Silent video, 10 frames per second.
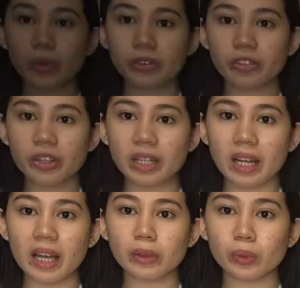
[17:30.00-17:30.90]
Don't
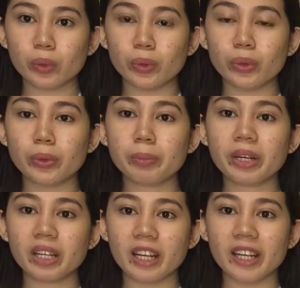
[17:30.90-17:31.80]
forget to
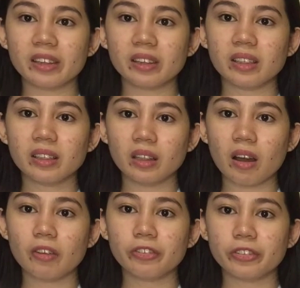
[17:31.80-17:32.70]
lubricate the
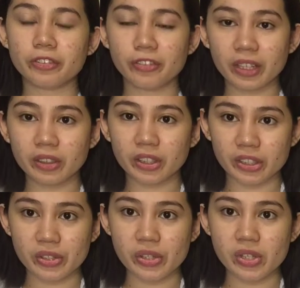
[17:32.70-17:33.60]
glove
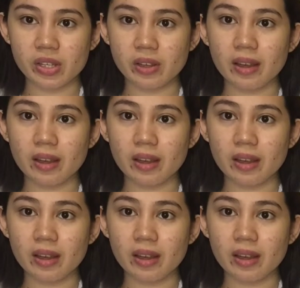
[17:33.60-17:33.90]
fingers.